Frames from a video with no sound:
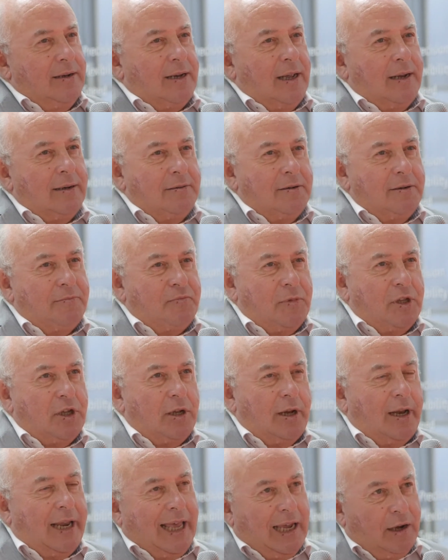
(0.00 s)
then
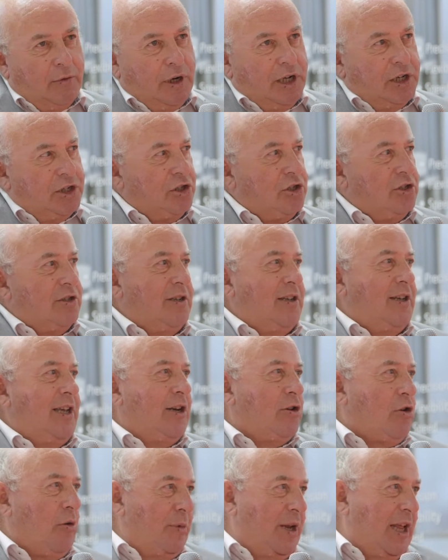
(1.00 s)
language
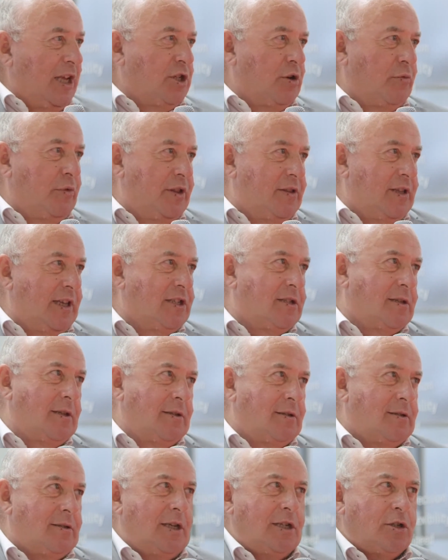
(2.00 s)
in combination with
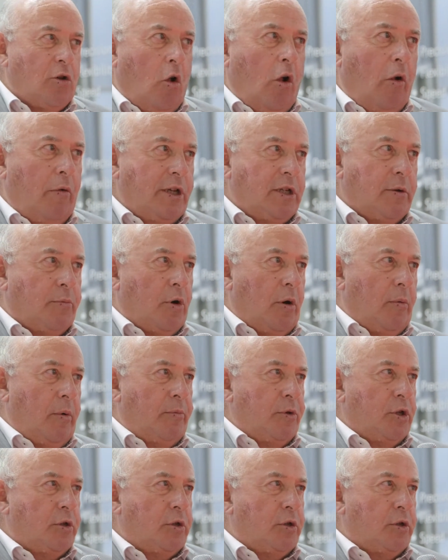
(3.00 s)
distance is always a problem.